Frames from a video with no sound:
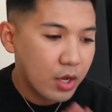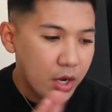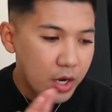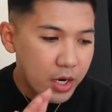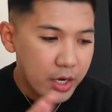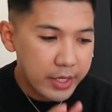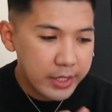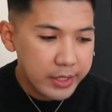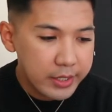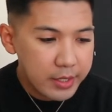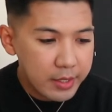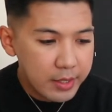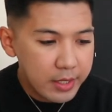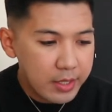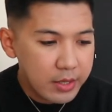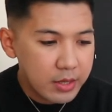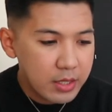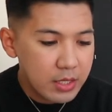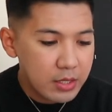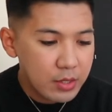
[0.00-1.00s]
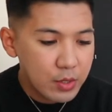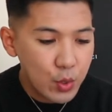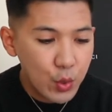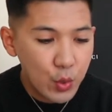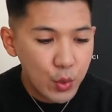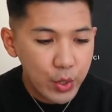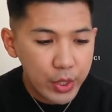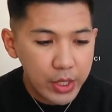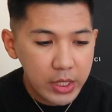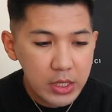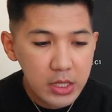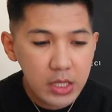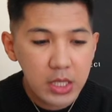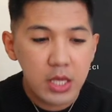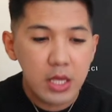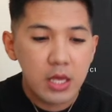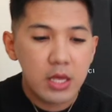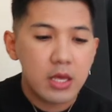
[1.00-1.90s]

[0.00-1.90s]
Card. And then, coin.